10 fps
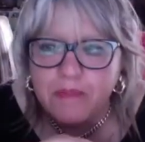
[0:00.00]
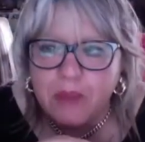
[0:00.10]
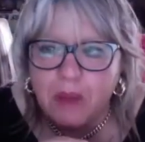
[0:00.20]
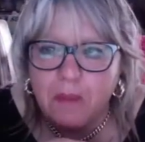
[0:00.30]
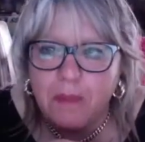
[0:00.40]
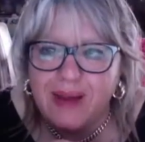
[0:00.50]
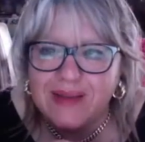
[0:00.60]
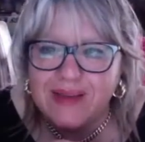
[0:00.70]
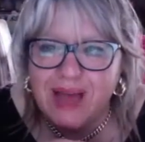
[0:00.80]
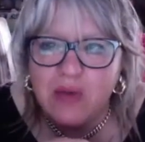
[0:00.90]
But
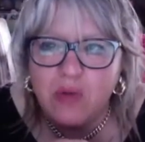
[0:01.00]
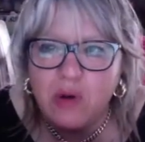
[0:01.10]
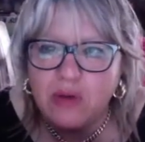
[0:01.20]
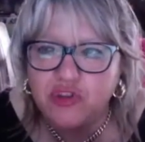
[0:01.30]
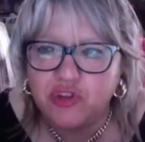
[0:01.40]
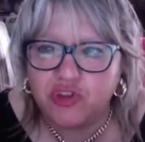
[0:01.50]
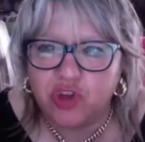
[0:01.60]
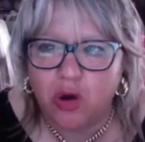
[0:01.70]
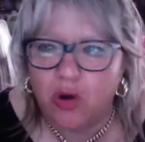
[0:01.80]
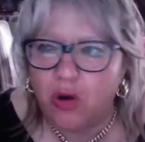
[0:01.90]
I was
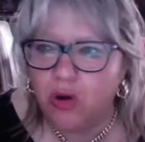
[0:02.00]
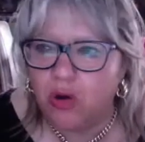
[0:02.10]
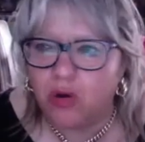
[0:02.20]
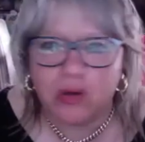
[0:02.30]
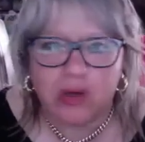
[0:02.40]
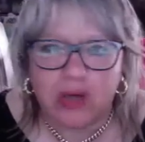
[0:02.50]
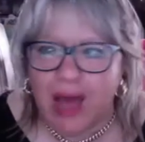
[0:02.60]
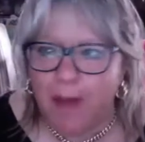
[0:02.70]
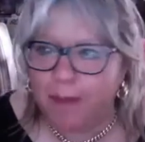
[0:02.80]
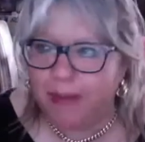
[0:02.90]
so up
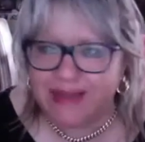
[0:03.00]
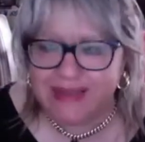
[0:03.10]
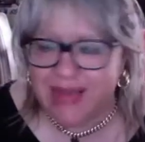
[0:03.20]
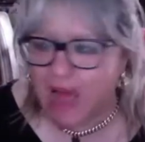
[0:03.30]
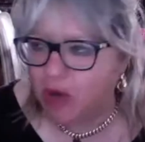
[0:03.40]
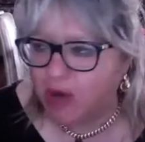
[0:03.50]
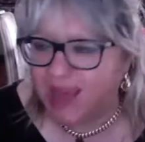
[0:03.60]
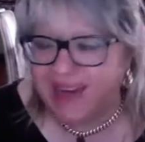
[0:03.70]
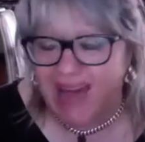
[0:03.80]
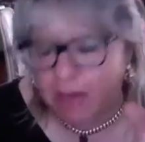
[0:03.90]
and down and
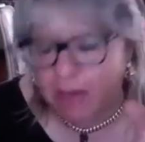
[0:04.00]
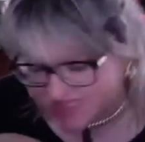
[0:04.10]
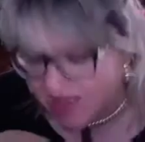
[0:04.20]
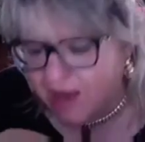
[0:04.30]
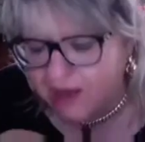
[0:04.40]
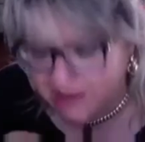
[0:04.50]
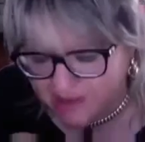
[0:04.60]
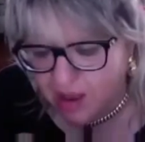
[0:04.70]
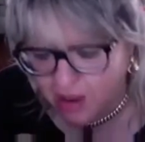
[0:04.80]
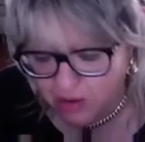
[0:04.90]
upside
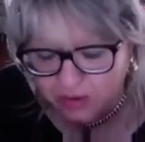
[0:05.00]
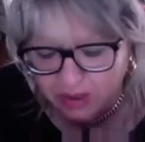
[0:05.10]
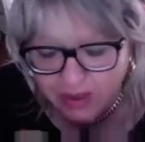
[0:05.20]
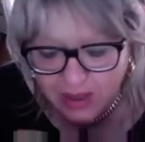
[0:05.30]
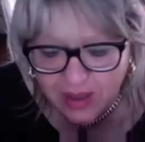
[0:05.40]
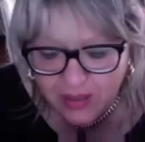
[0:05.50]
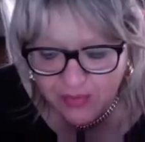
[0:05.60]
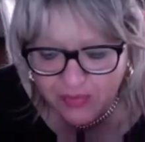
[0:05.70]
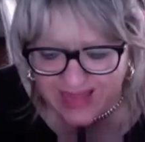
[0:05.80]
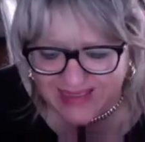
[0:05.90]
down
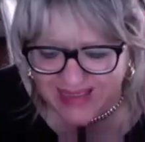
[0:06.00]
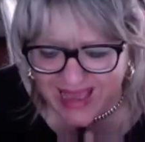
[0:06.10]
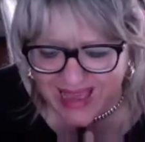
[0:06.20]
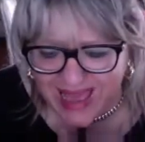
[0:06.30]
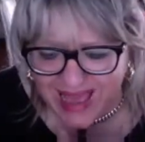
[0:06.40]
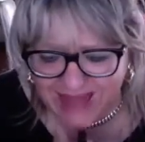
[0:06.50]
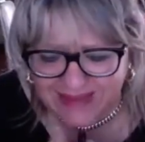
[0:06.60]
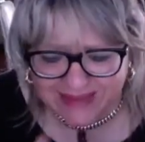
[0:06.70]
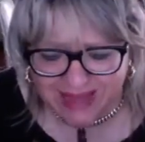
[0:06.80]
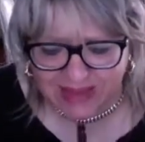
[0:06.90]
that I had a
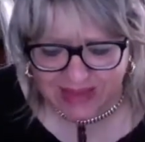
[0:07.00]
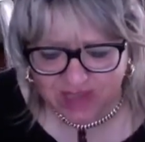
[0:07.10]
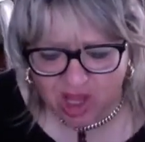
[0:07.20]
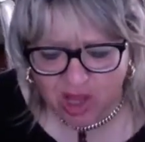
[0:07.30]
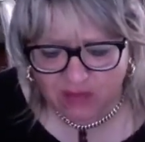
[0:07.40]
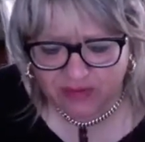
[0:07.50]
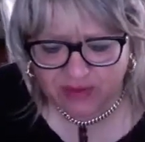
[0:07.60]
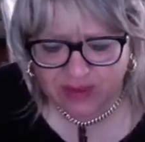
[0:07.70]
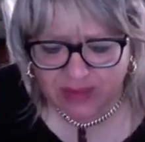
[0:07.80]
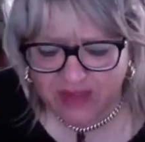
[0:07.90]
kind of,
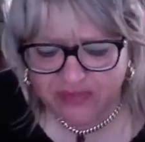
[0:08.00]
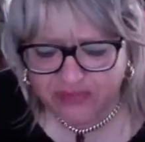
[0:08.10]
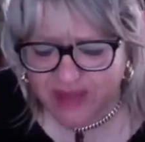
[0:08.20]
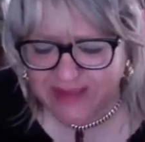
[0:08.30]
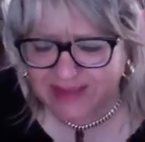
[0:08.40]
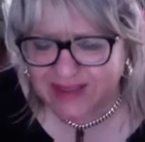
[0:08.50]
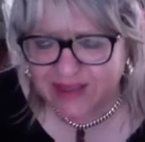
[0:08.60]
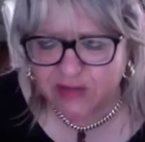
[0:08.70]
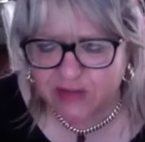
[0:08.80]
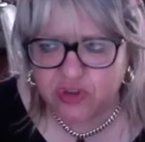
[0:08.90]
I felt a kind of
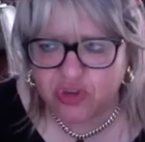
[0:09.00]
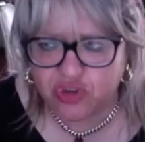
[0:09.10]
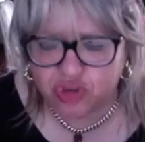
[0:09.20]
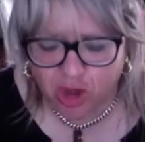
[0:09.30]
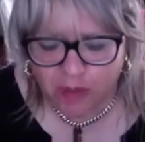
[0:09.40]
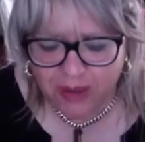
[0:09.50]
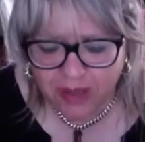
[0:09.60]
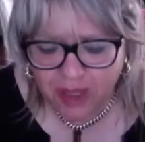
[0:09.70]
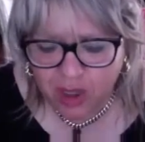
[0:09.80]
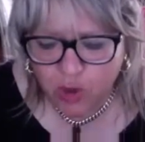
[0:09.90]
disturb
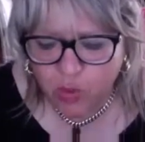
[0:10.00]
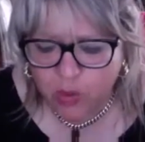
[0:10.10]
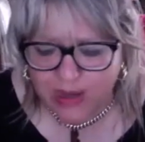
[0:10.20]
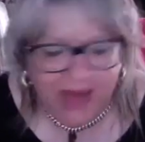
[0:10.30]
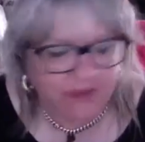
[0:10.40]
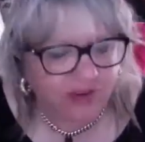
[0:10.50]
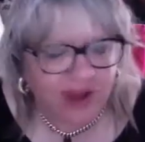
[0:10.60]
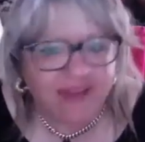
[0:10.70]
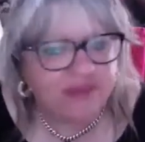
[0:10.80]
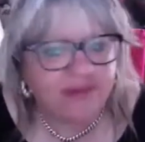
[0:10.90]
whenever I
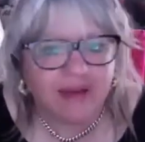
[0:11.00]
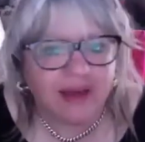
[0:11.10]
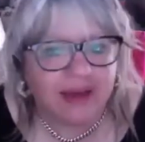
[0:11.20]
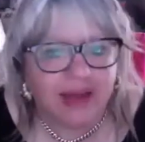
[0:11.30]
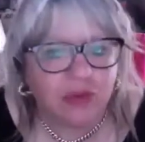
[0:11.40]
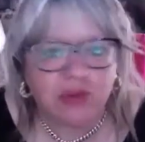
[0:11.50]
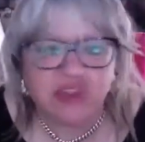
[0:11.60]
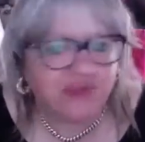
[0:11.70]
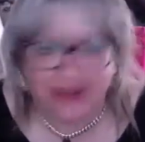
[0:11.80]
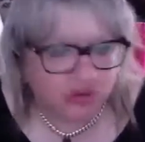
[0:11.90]
was
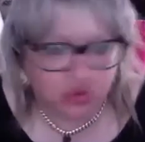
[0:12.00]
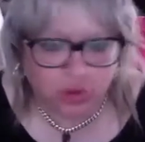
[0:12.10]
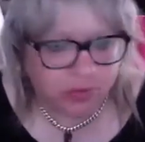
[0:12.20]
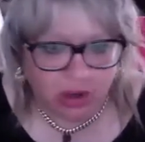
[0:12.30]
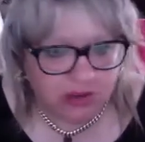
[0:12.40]
invited to a project.